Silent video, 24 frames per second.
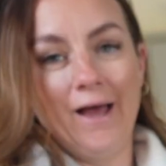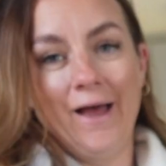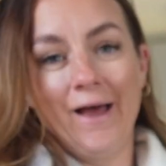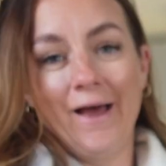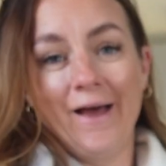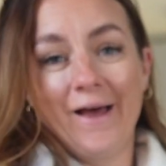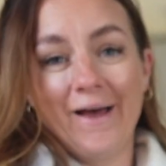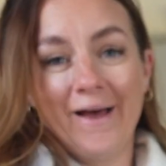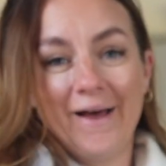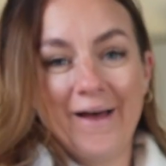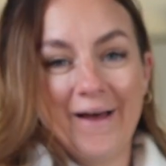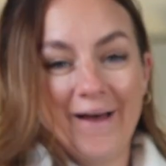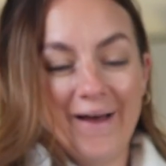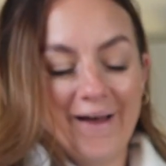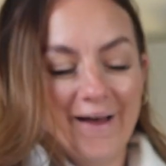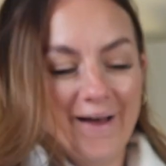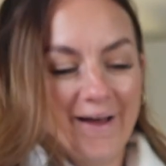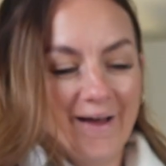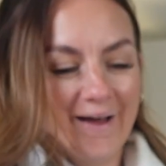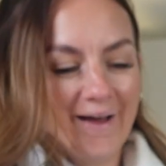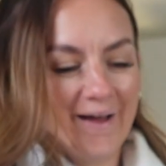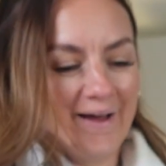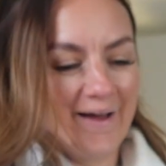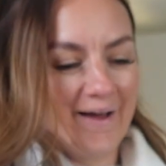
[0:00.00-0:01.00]

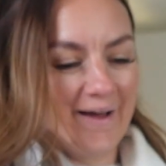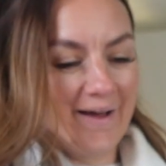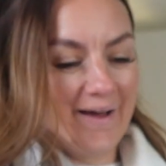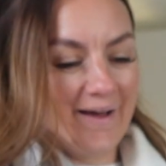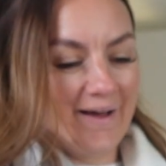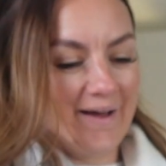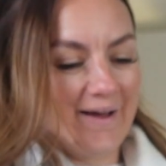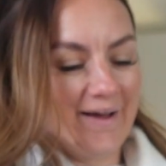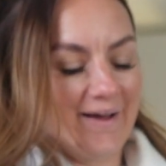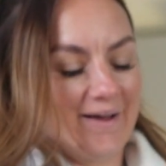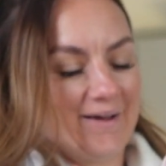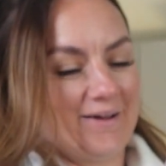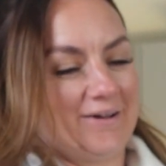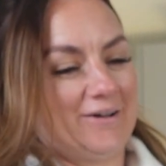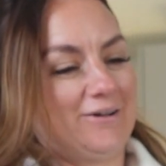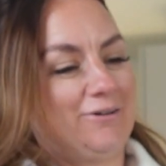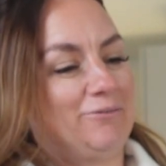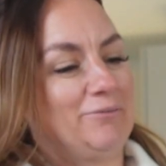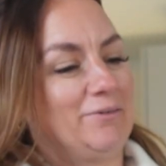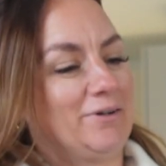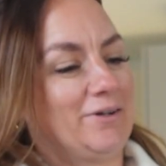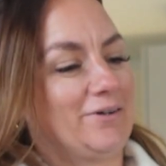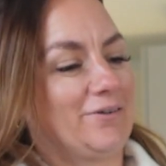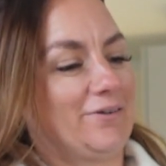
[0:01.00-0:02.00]

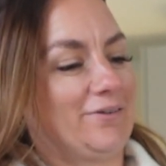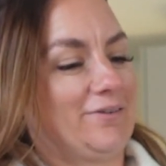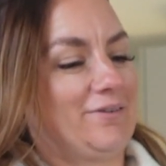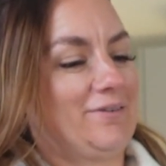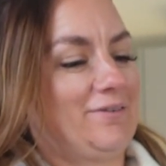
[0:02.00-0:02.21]
oh God,